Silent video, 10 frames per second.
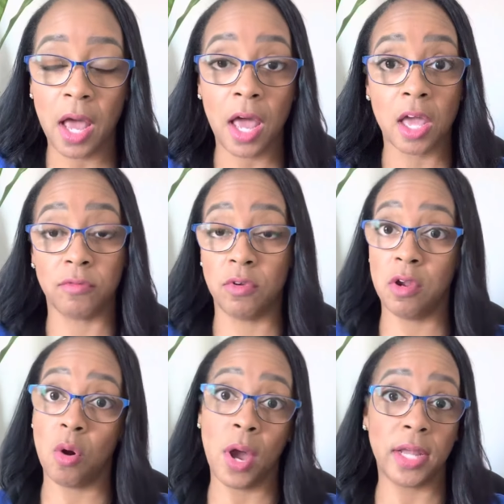I have
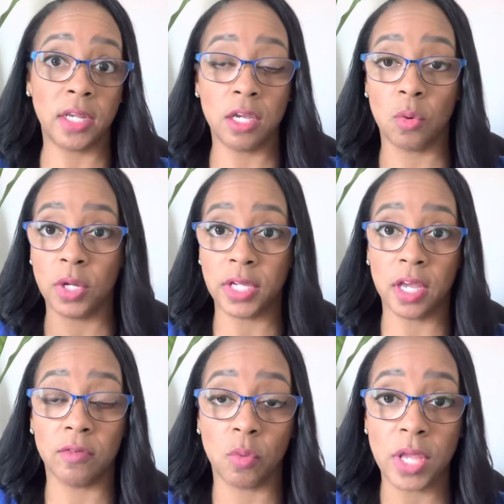no idea what
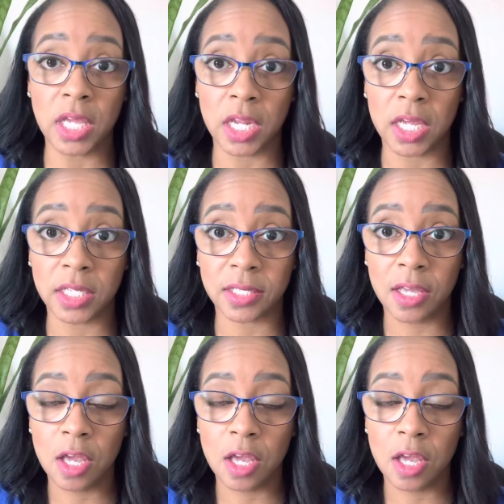day of the week it is.